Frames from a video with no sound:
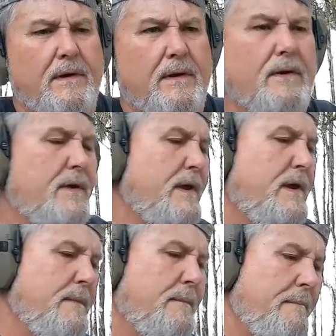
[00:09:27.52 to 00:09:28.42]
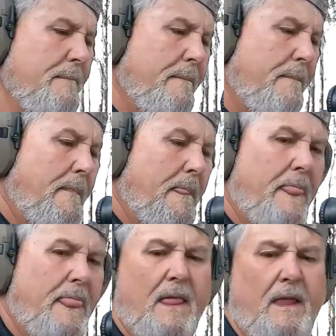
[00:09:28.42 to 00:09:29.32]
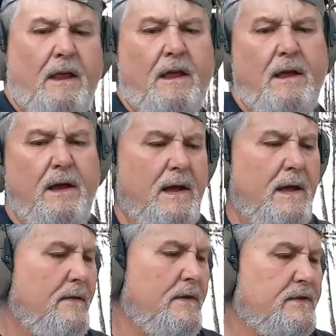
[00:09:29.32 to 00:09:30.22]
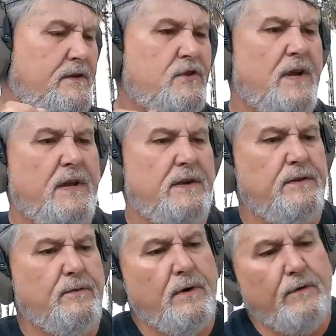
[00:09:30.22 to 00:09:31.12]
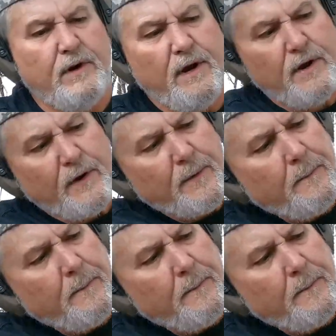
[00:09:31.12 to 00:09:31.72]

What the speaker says: Okay. Alright, this is shot 2 over here.